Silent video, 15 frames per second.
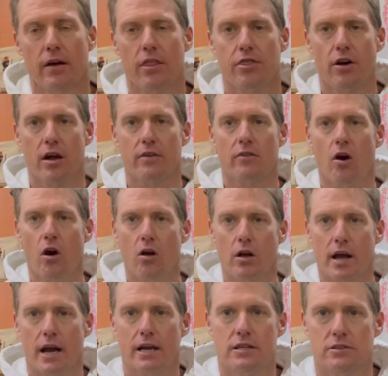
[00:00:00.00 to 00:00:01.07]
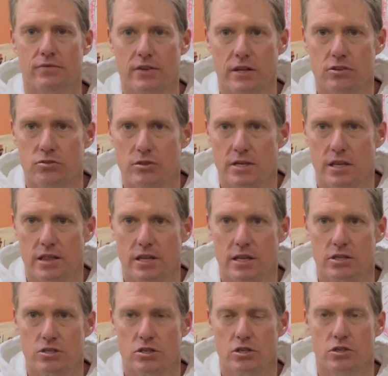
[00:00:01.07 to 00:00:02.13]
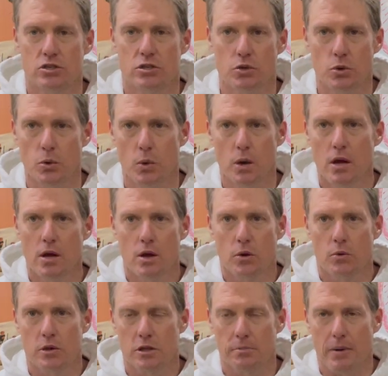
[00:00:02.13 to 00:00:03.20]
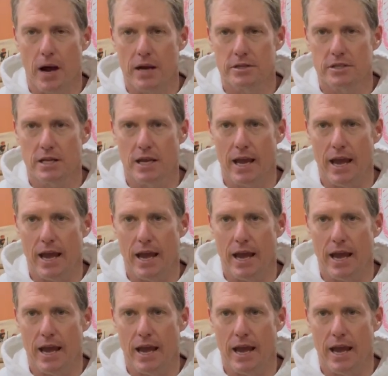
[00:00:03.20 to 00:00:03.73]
thought of all kinds of interesting things to do with epoxy.